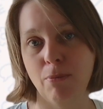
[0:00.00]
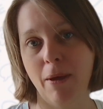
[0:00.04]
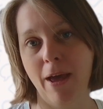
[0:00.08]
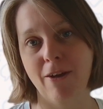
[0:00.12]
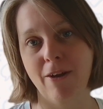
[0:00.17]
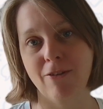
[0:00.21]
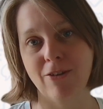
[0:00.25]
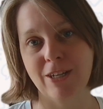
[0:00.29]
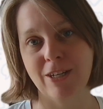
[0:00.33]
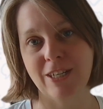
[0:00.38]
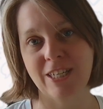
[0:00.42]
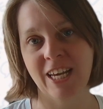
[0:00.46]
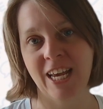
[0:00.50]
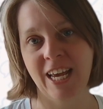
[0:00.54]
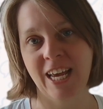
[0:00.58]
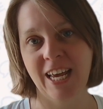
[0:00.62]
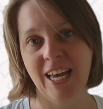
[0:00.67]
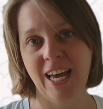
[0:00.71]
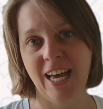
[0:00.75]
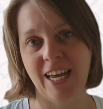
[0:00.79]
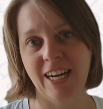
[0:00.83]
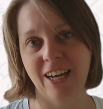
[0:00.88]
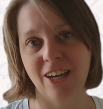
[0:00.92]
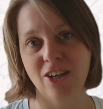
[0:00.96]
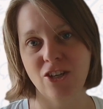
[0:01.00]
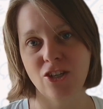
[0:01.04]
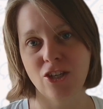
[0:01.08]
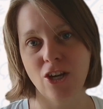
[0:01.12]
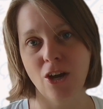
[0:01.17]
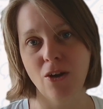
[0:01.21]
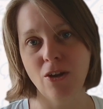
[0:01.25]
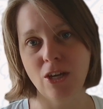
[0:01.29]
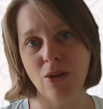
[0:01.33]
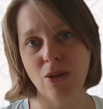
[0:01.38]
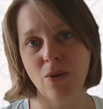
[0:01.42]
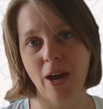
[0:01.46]
parents. And I
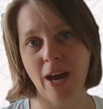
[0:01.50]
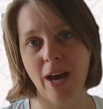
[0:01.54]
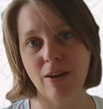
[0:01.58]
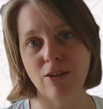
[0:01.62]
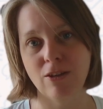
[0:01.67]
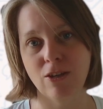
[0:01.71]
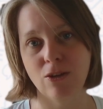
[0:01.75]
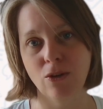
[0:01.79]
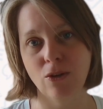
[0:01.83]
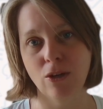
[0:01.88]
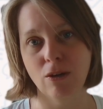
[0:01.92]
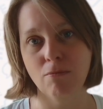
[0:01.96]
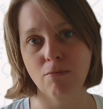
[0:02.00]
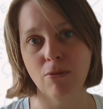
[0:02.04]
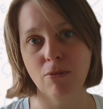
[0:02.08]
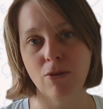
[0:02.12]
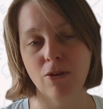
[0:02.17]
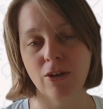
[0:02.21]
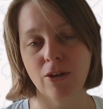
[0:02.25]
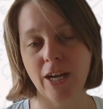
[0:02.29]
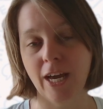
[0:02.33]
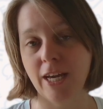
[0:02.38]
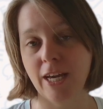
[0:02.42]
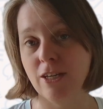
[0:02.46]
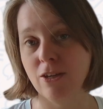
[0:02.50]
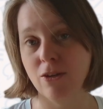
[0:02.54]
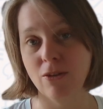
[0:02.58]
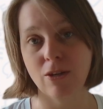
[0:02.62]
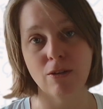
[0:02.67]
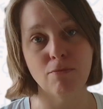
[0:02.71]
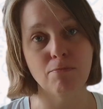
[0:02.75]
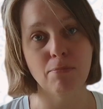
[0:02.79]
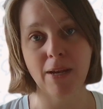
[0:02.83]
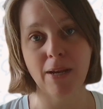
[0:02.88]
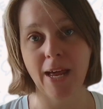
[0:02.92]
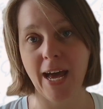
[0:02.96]
show you how you can put a
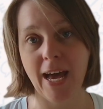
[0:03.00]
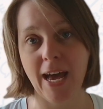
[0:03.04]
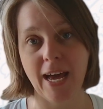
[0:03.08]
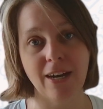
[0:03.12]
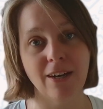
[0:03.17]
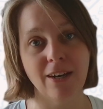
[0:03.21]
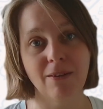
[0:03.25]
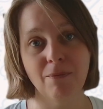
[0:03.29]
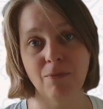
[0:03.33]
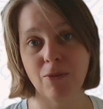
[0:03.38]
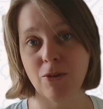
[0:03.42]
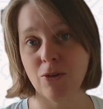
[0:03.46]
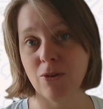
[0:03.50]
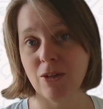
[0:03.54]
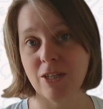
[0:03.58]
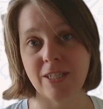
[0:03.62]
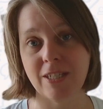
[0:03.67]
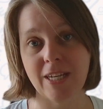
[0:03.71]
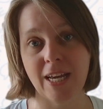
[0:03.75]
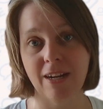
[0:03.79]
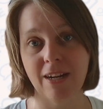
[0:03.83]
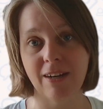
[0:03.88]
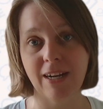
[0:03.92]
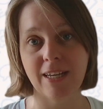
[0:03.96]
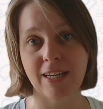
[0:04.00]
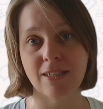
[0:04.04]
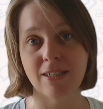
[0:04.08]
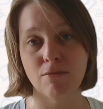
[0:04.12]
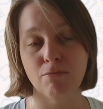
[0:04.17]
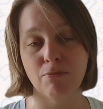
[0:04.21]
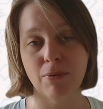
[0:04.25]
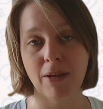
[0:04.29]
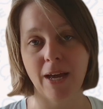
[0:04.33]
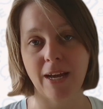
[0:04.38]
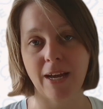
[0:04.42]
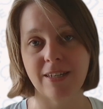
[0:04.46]
unit plan or a set of
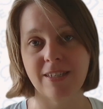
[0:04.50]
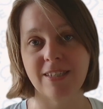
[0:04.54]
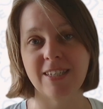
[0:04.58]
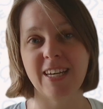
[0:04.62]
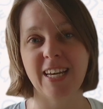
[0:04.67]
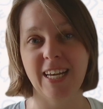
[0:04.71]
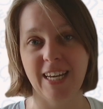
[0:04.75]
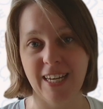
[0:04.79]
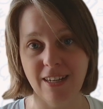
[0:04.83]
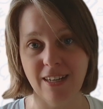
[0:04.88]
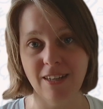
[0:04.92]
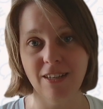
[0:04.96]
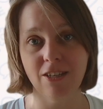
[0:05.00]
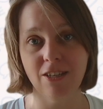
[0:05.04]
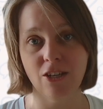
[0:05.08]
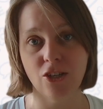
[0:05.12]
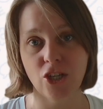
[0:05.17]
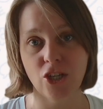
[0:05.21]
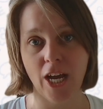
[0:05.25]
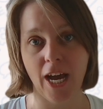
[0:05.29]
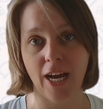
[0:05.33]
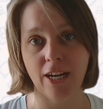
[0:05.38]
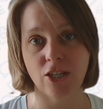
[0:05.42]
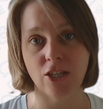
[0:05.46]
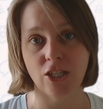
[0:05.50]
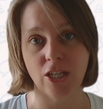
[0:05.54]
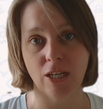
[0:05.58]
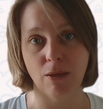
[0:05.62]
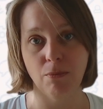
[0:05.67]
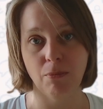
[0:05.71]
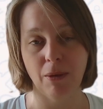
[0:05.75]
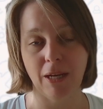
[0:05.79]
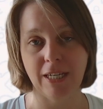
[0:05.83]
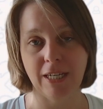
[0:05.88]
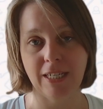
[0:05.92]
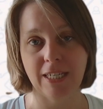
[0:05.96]
lesson plans into Chat
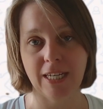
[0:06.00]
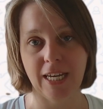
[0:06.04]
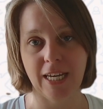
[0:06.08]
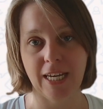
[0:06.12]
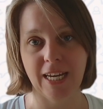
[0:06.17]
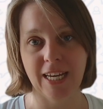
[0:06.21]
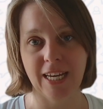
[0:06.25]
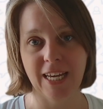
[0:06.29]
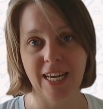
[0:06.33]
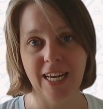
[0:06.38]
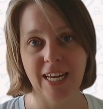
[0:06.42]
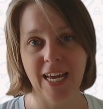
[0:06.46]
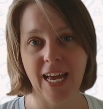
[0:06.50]
GPT